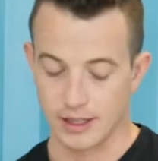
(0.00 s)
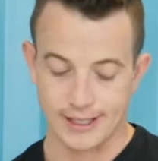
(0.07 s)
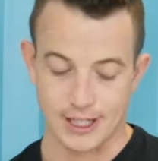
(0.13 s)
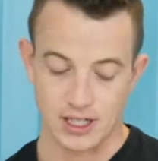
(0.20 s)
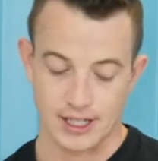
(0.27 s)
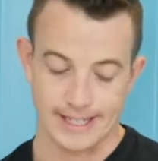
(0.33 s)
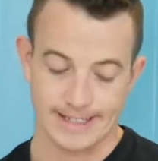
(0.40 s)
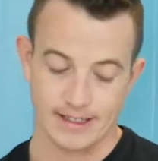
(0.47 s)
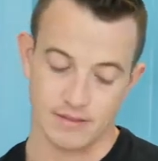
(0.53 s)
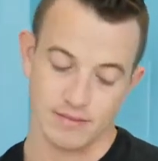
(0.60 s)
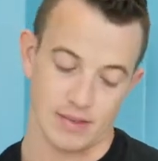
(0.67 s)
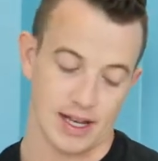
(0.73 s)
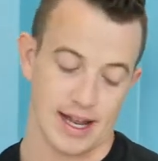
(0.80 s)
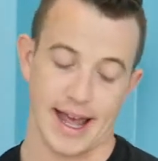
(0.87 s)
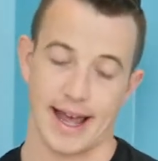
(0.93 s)
just
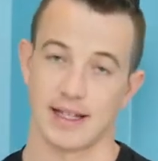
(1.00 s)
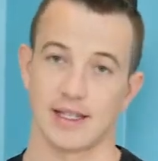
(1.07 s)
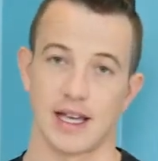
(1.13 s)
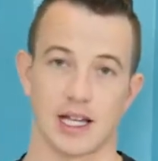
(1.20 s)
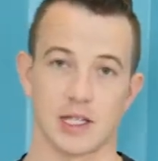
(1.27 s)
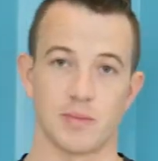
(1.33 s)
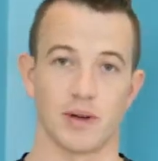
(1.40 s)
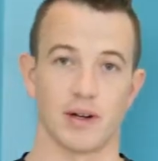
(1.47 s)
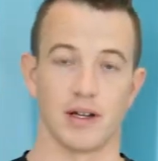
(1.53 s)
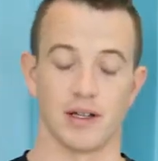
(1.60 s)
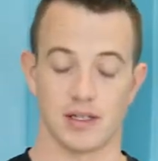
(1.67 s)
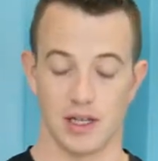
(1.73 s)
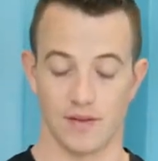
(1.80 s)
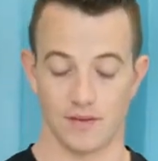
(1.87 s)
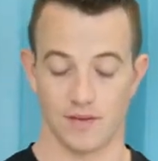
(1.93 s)
enhance that
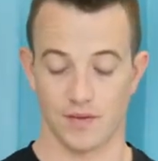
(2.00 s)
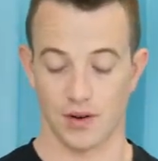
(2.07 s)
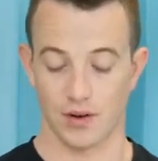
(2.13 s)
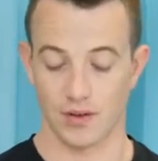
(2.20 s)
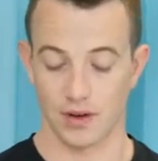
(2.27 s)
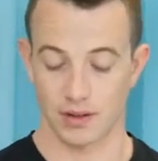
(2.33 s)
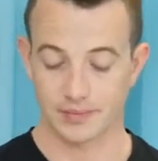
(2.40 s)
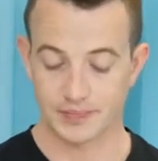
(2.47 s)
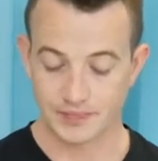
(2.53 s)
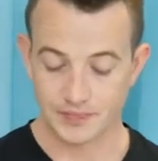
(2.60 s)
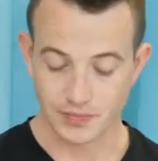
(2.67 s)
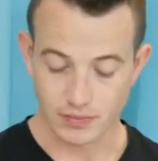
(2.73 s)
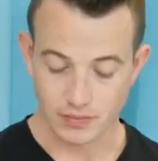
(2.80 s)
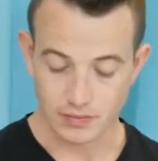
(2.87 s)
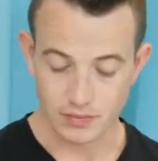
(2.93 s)
experience even further.
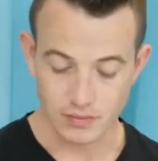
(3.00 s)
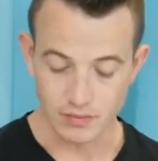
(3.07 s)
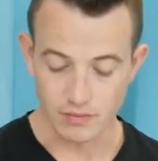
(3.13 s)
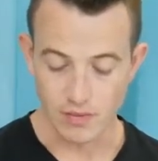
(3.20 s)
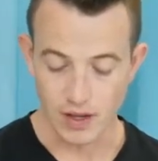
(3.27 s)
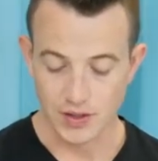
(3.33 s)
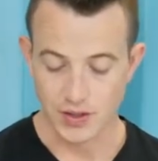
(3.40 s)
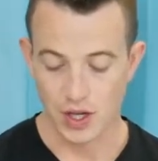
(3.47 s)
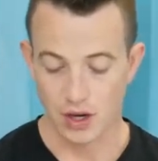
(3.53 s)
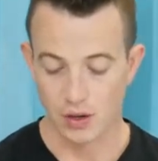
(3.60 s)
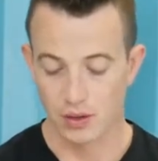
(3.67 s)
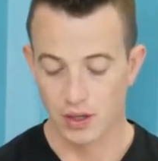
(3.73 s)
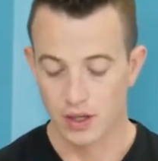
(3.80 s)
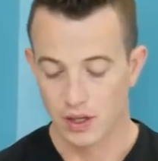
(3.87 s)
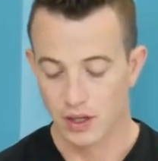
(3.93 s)

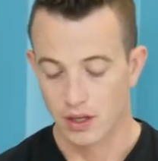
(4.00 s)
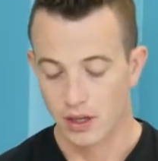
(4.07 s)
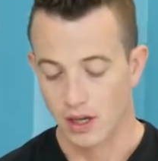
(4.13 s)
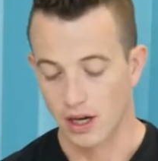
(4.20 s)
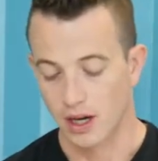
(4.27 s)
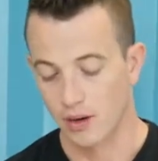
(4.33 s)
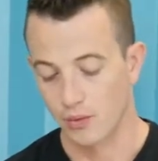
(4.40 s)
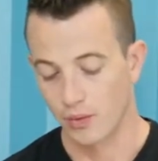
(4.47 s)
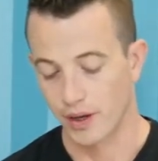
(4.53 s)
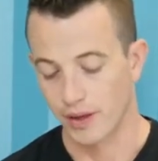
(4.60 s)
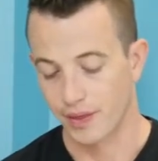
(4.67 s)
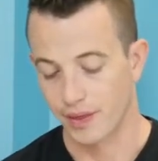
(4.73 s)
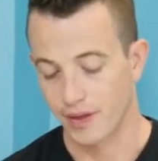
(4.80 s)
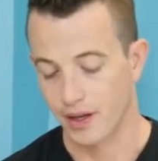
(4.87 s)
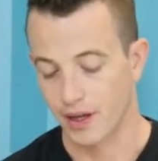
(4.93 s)
So
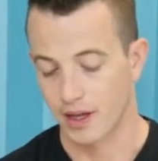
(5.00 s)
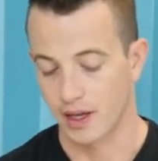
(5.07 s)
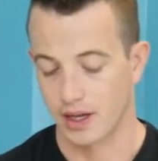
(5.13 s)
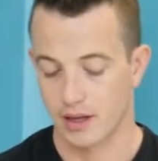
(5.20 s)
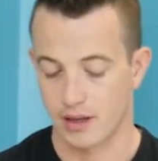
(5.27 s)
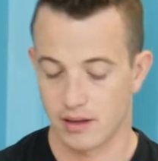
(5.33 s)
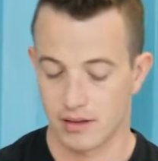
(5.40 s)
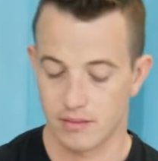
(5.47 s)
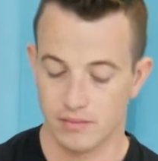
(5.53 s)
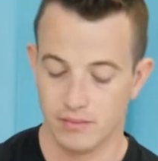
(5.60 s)
with the,